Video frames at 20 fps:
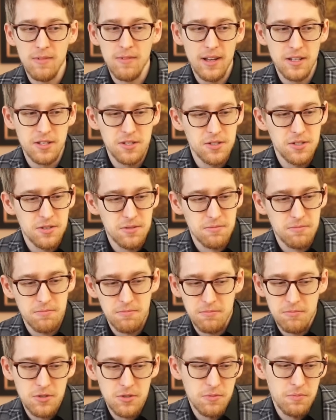that's
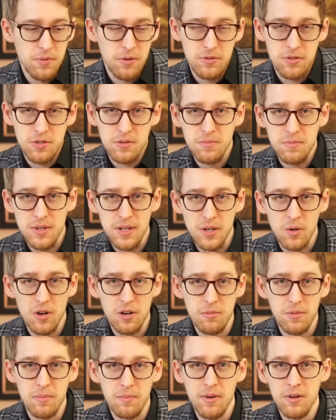supposed to be
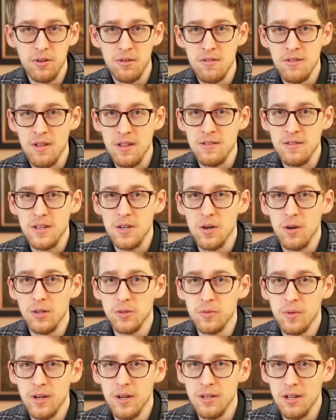quite a bit better than the
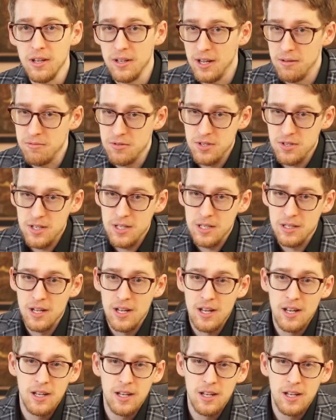old one, and I've seen